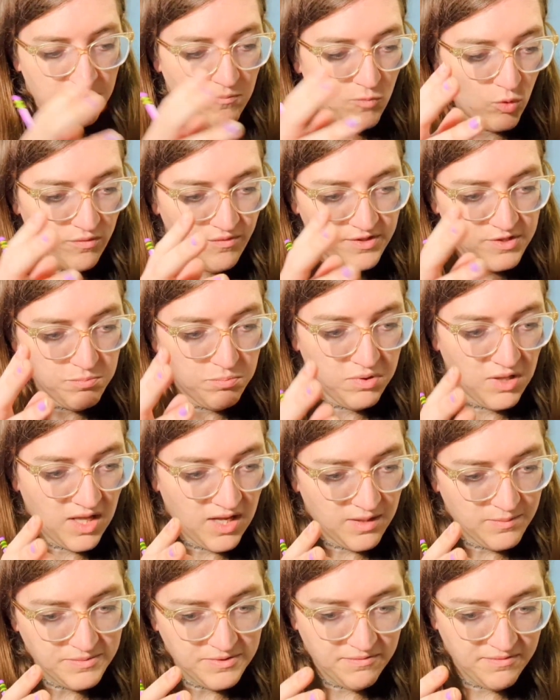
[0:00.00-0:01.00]
amorphous
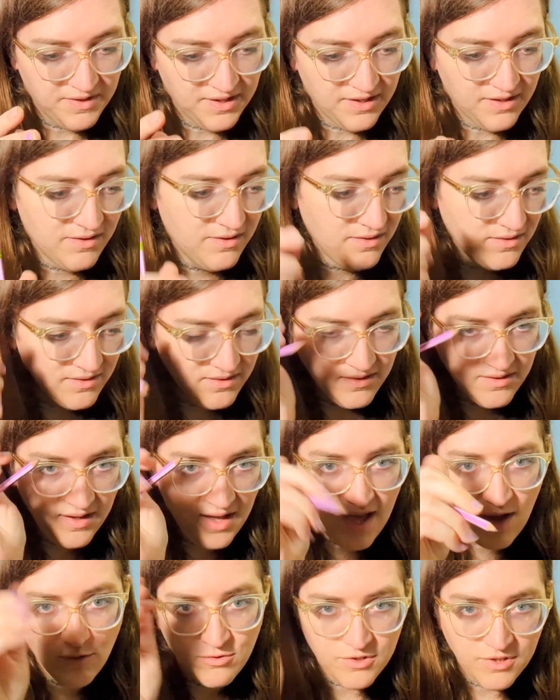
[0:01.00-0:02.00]
blobs of like
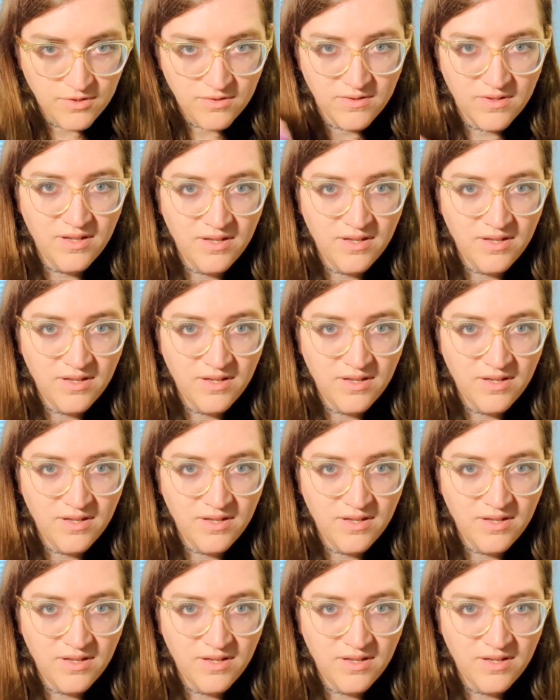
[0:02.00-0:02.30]
count.